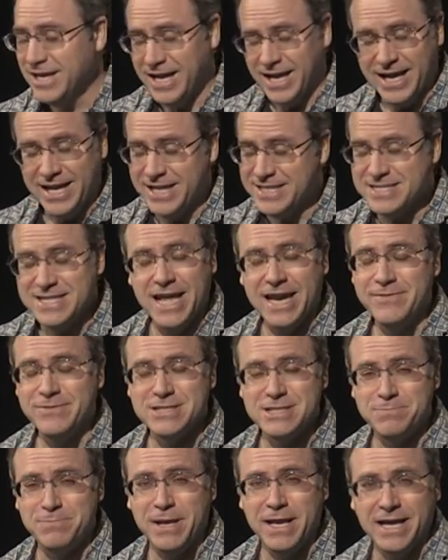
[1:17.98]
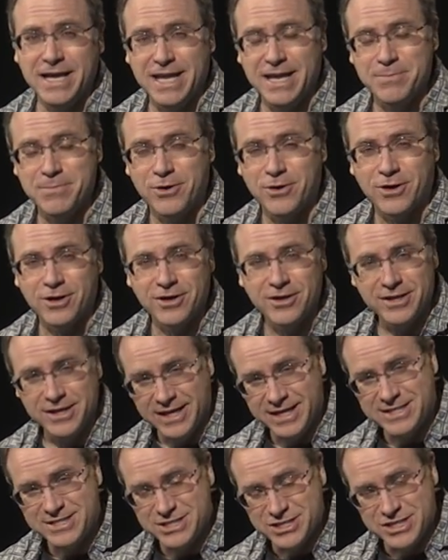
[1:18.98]
And it's not even spinning anymore.
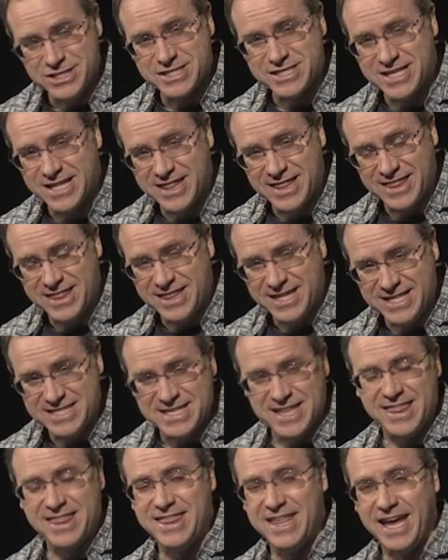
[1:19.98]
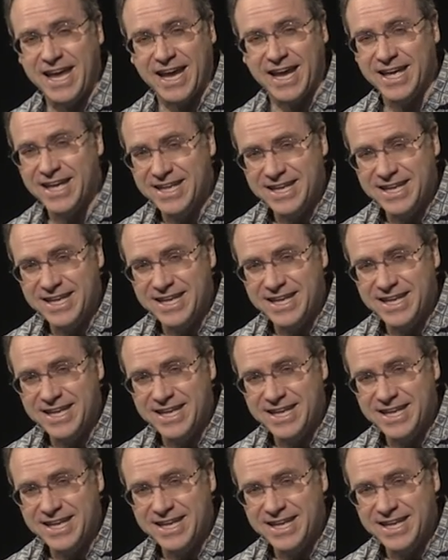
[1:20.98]
It's just it's a thing.